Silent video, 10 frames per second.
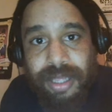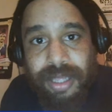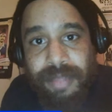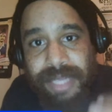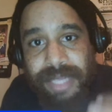
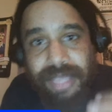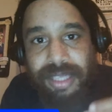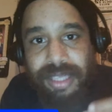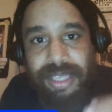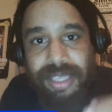because it
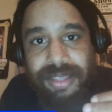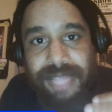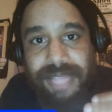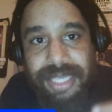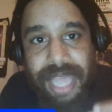just
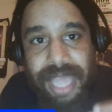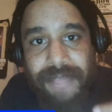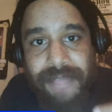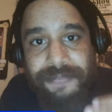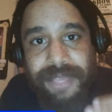did not
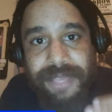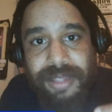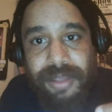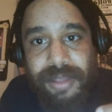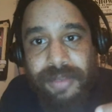feel
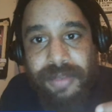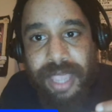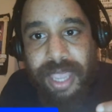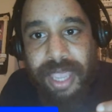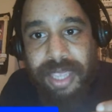
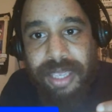okay